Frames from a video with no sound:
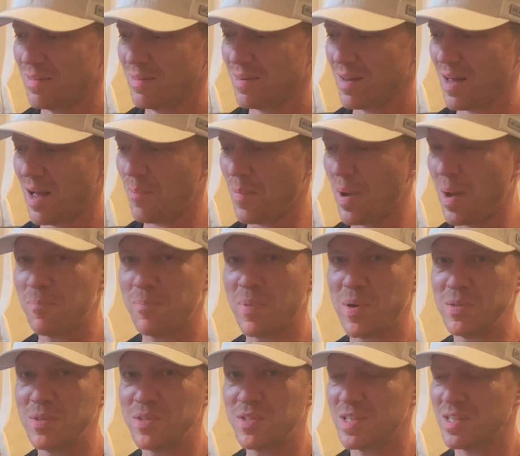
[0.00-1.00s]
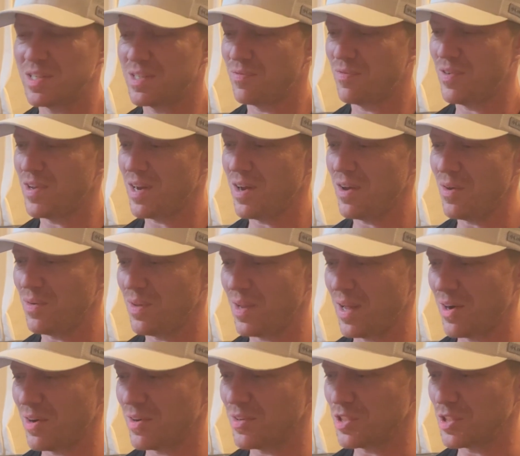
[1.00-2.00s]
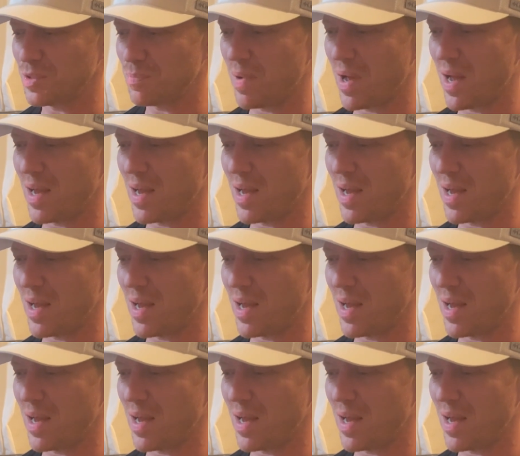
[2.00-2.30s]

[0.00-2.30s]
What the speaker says: I might post this video later just by